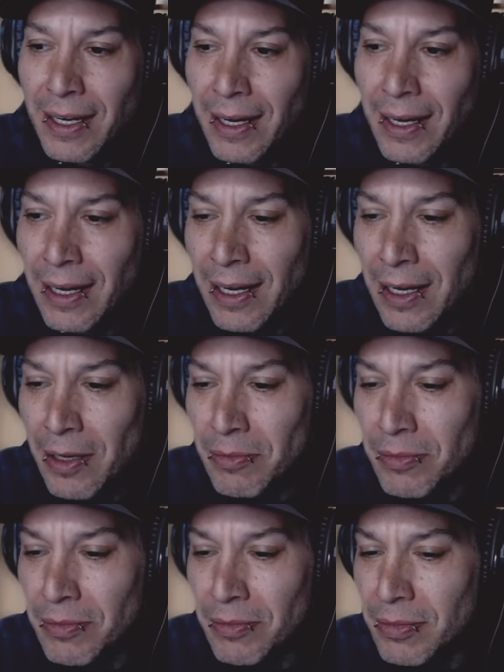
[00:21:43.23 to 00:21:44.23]

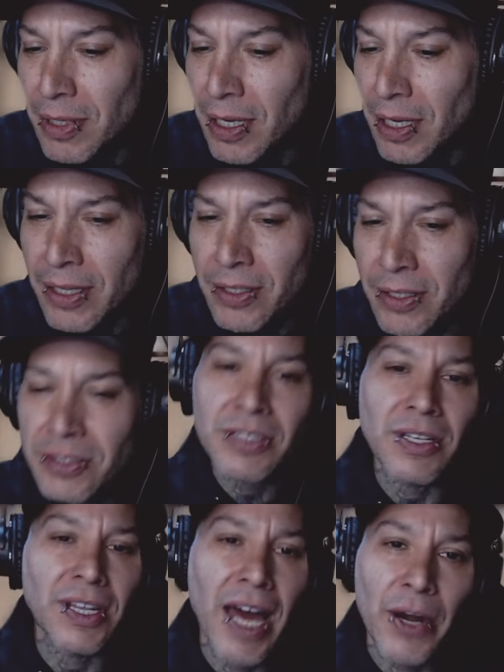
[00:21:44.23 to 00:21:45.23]
Um, uh, there's
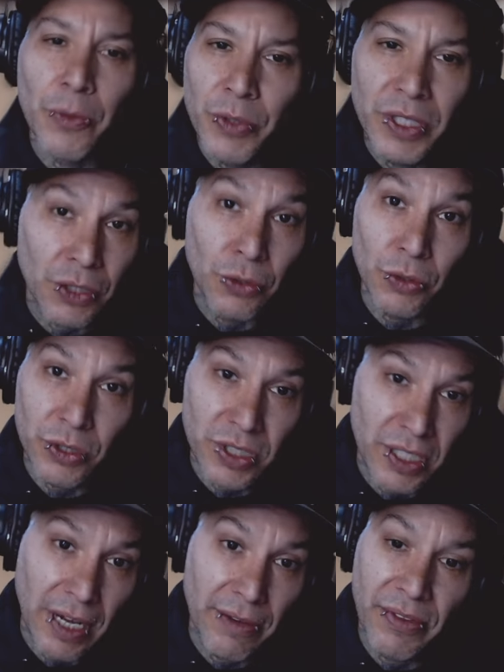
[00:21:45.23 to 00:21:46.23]
just a lot of really cool
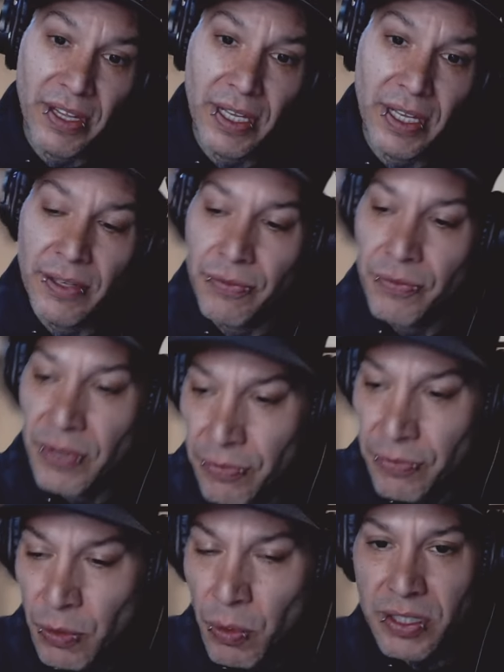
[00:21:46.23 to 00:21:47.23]
stuff that if
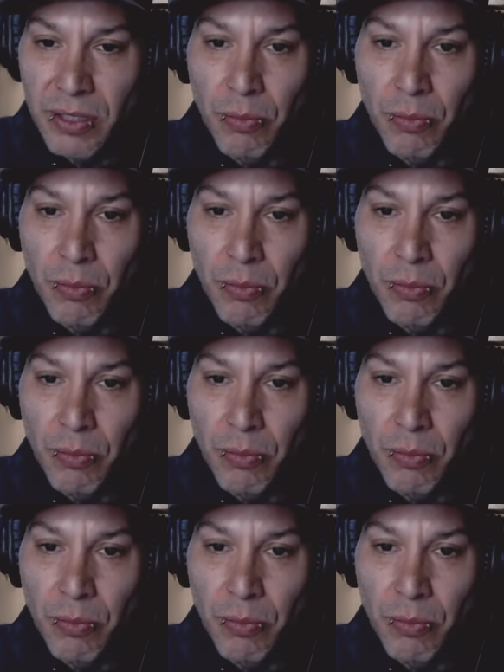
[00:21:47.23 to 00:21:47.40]
if you want to